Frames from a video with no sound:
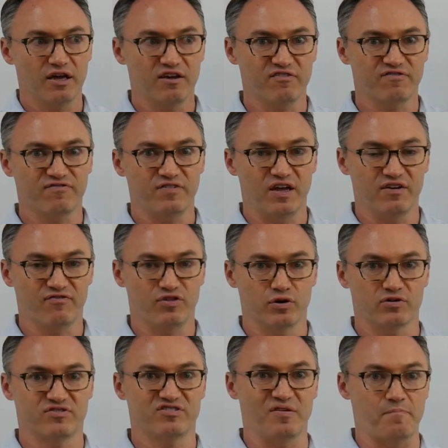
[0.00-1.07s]
if
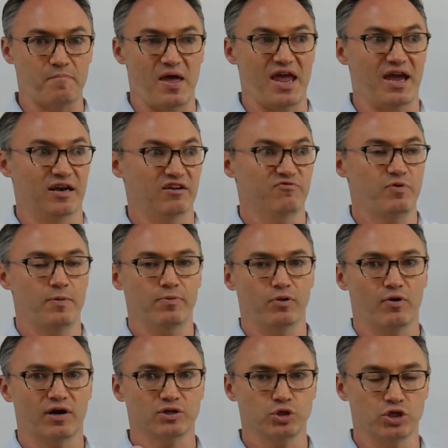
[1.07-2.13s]
there's demand, if
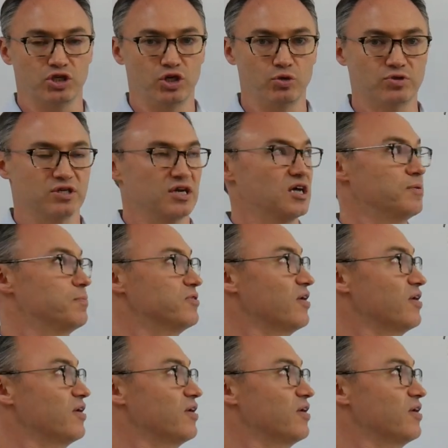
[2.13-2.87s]
people are actually using it.